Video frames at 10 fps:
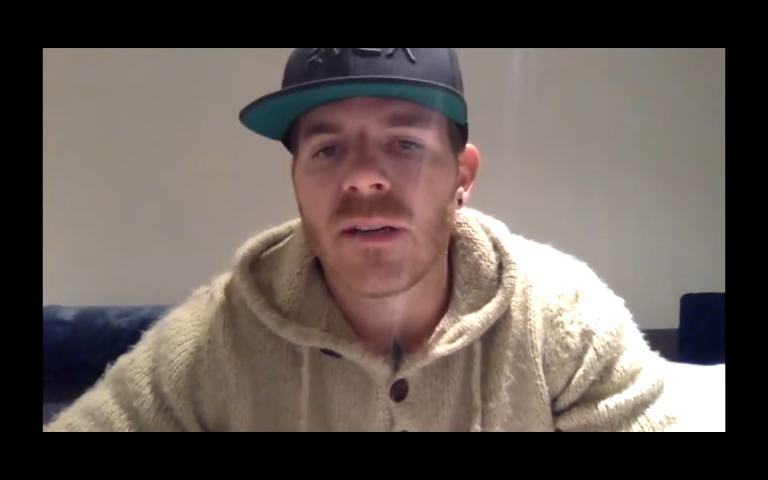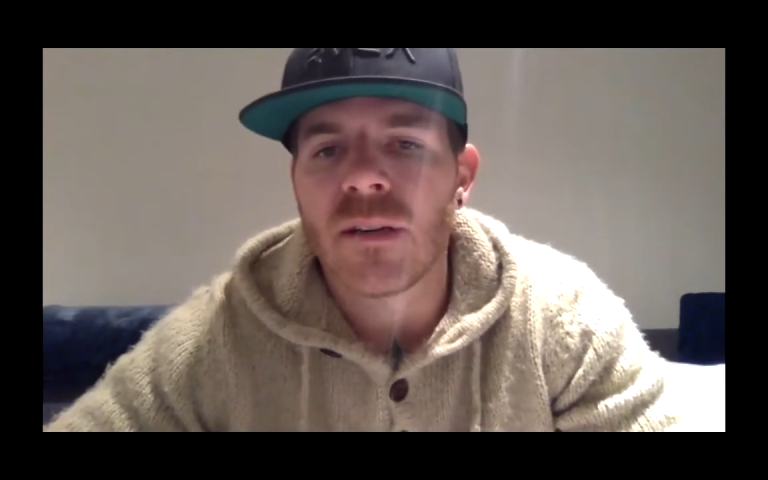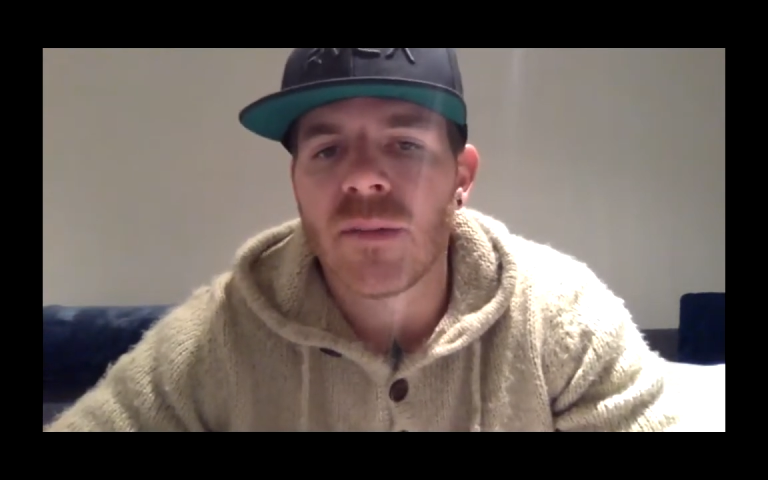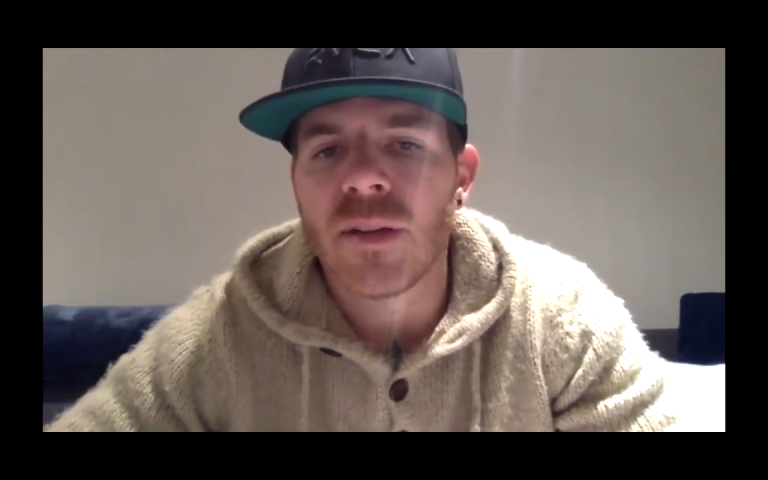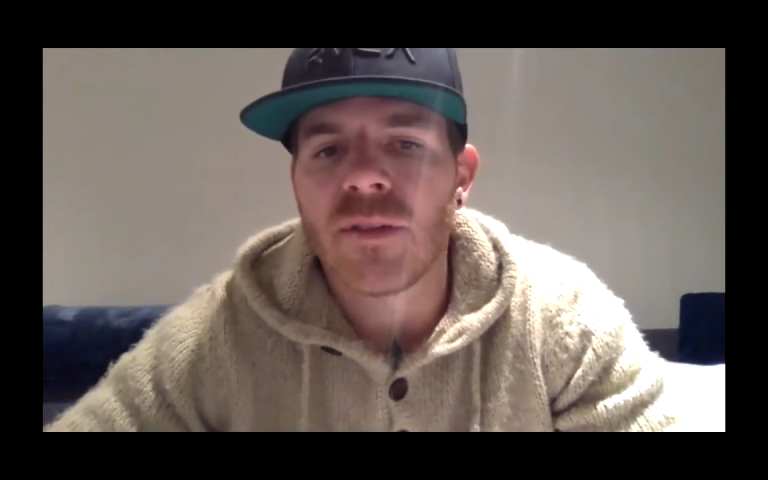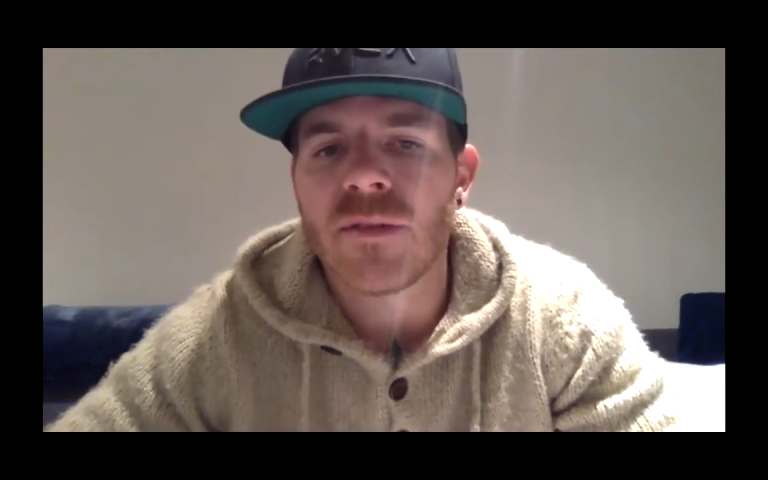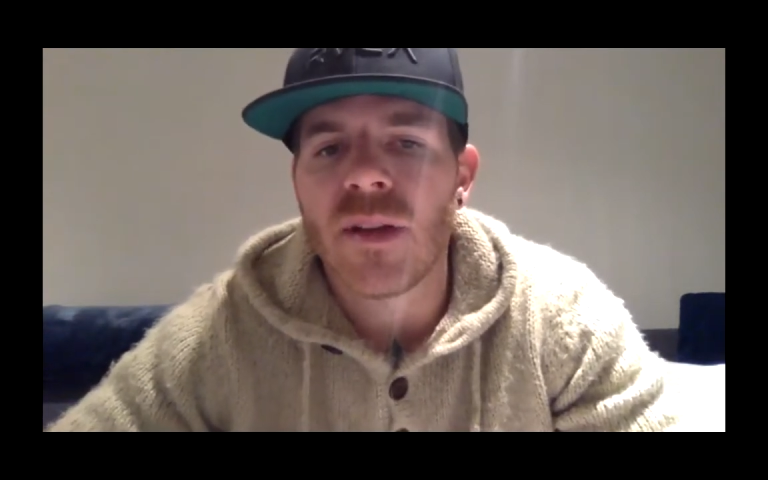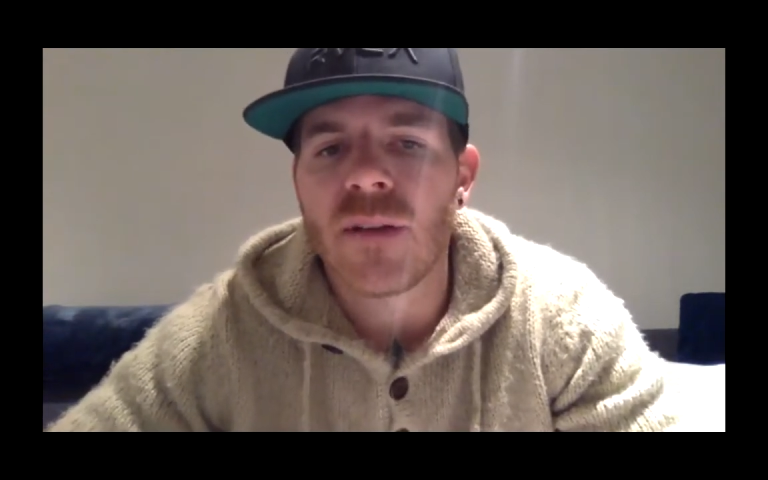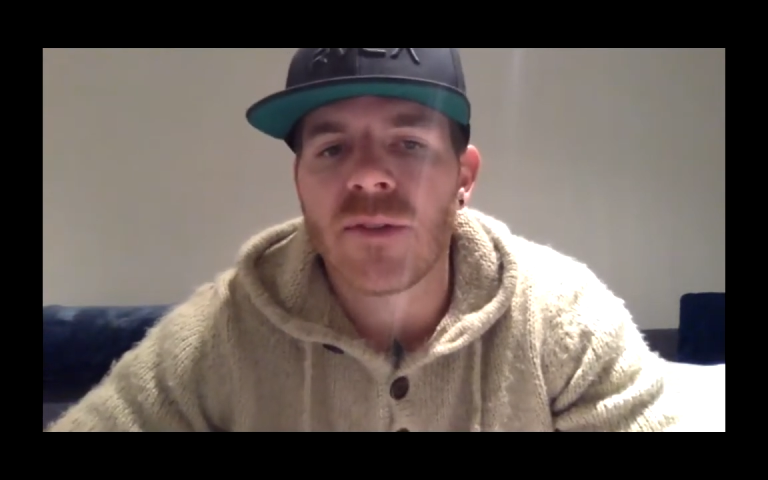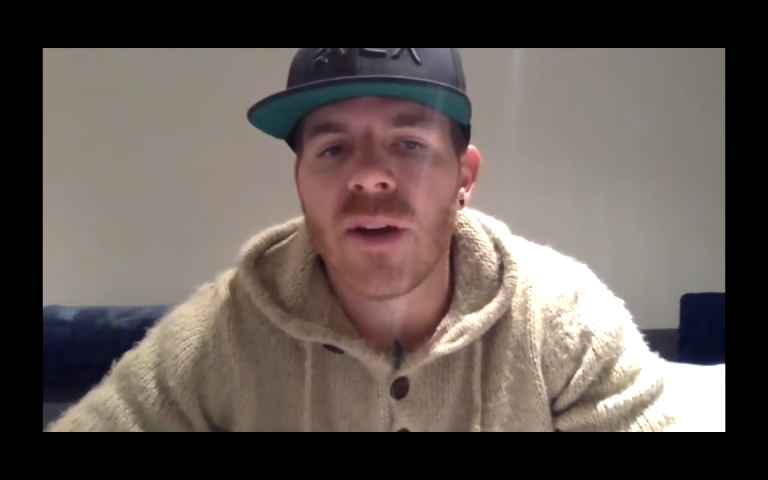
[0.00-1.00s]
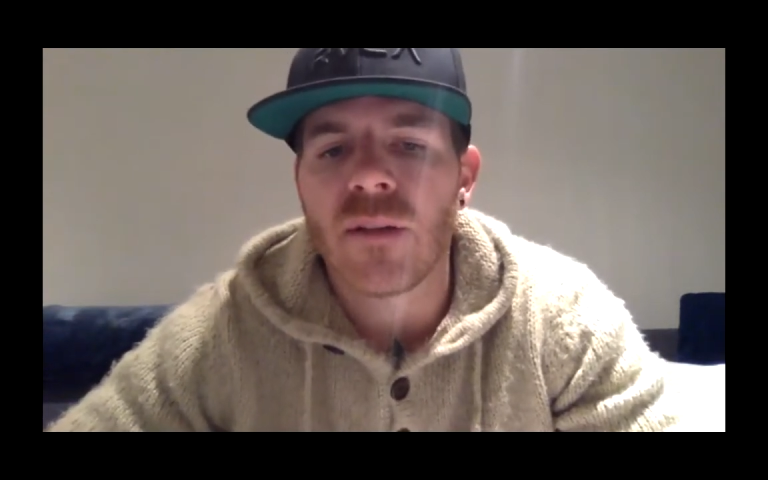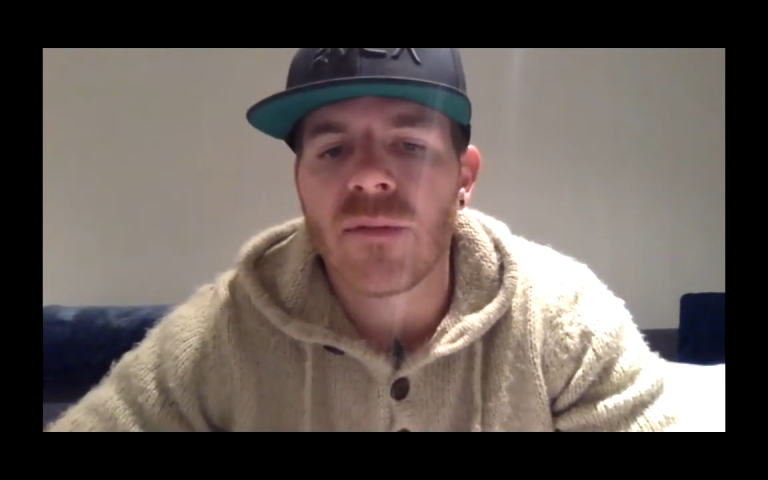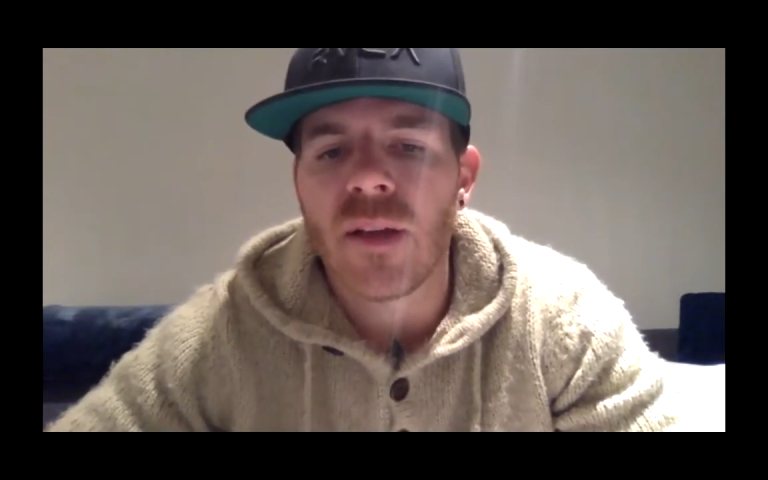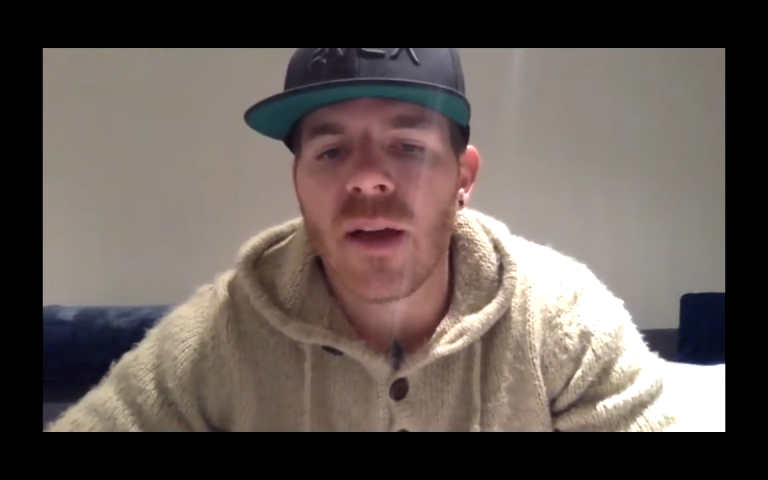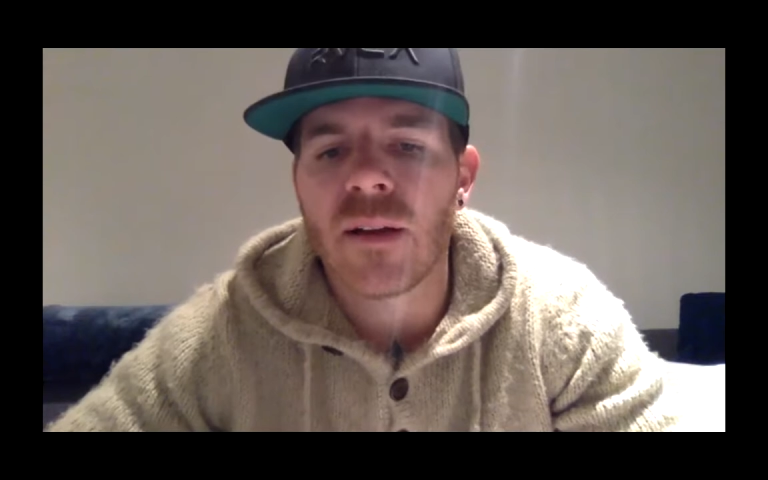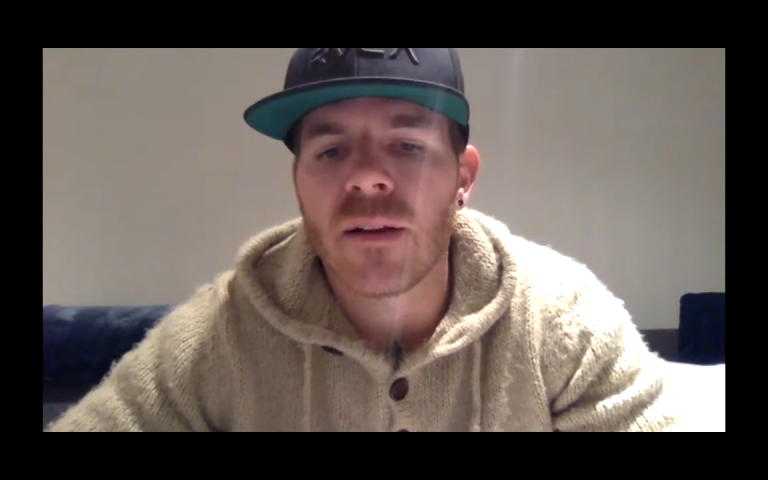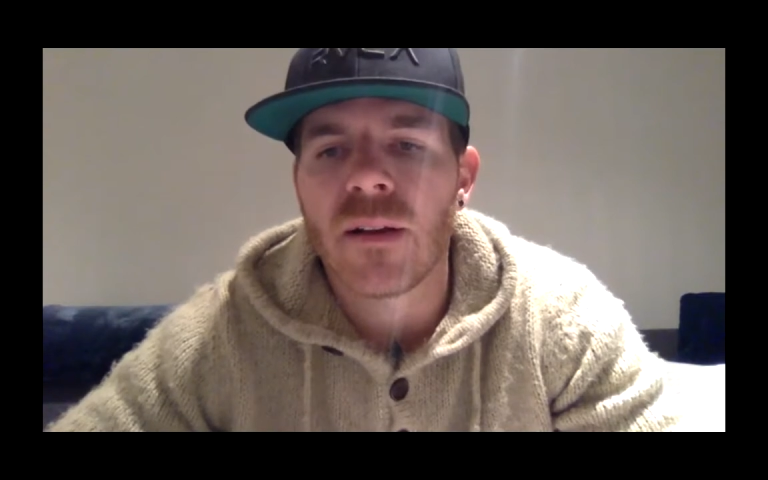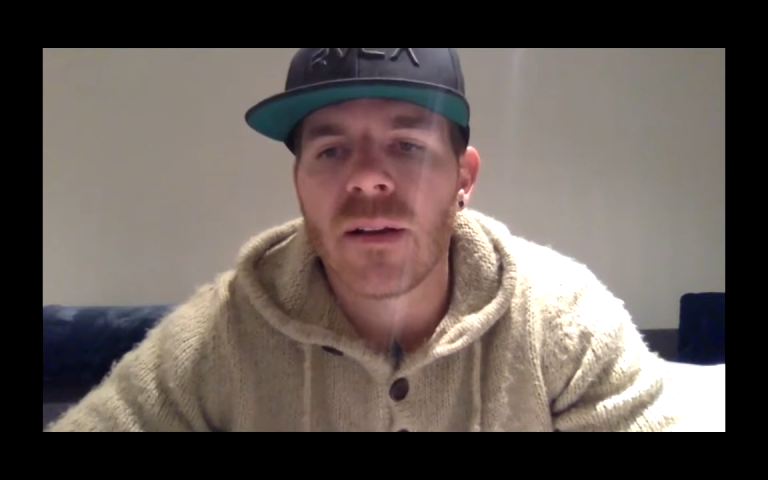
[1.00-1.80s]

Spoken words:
They used to have training for that.